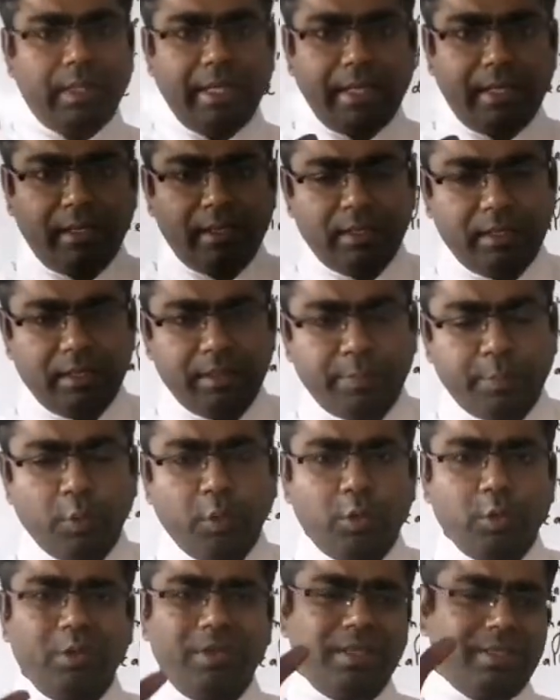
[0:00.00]
and
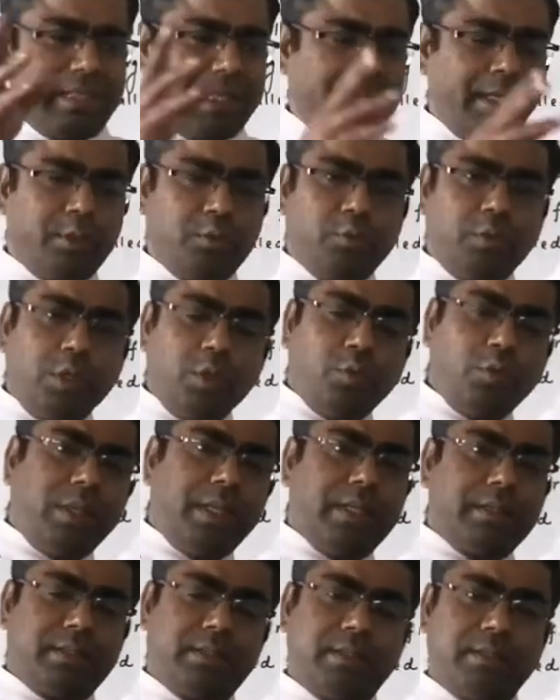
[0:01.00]
proton is added to
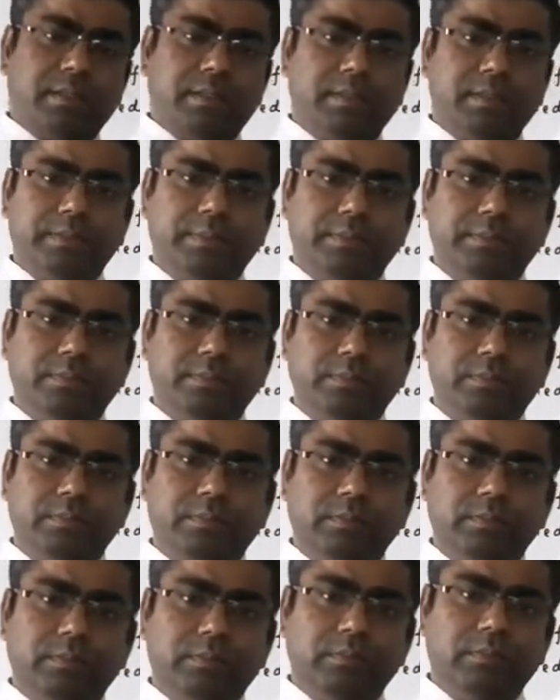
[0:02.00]
nucleus.
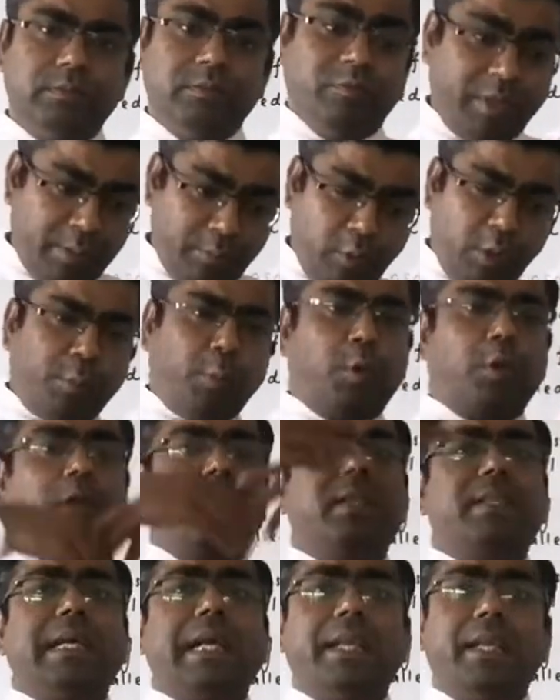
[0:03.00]
One more
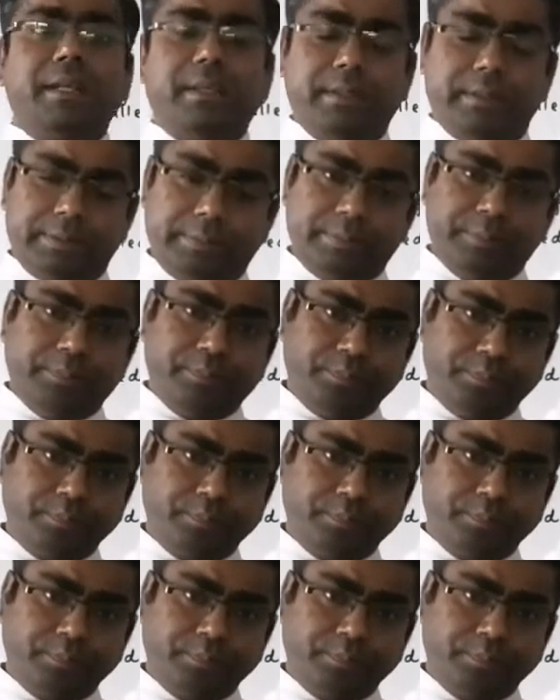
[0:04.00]
proton is added